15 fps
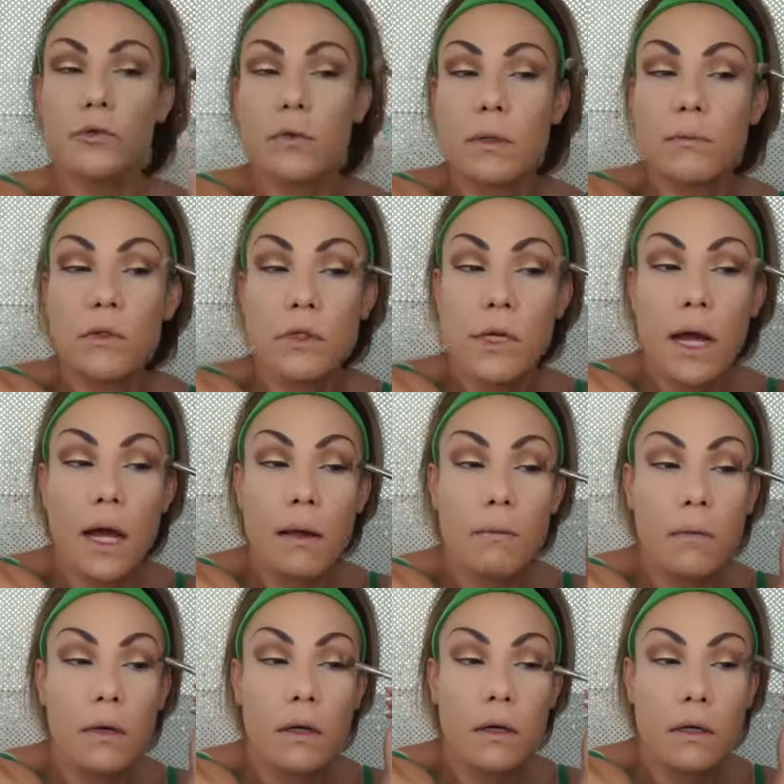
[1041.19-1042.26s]
one more time,
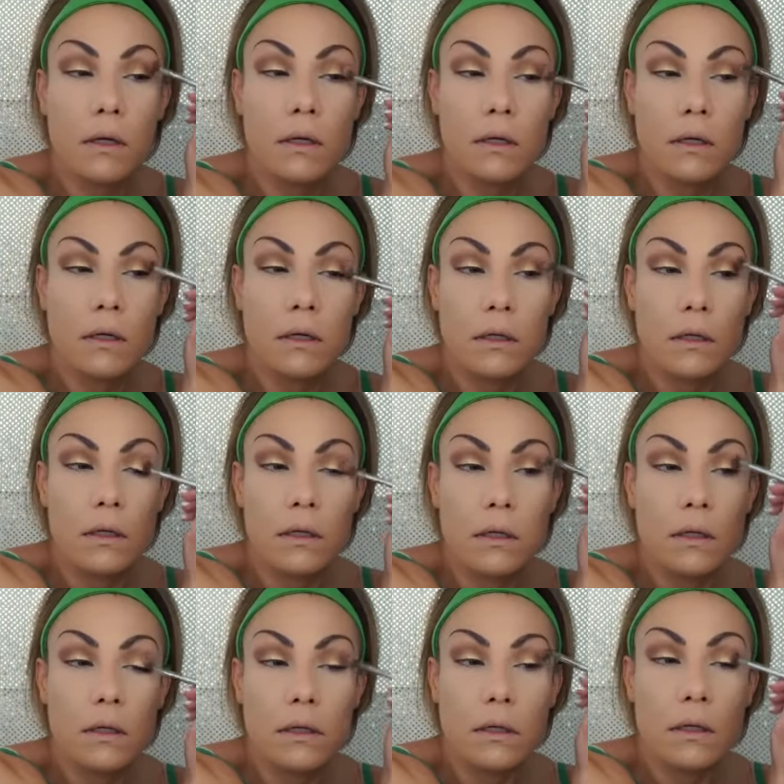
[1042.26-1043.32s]

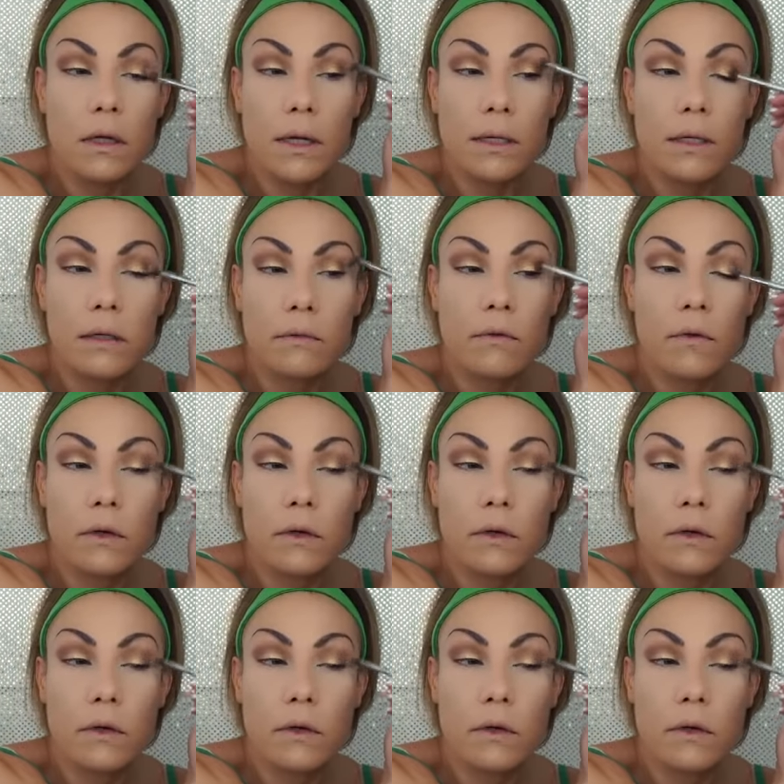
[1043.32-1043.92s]
kind of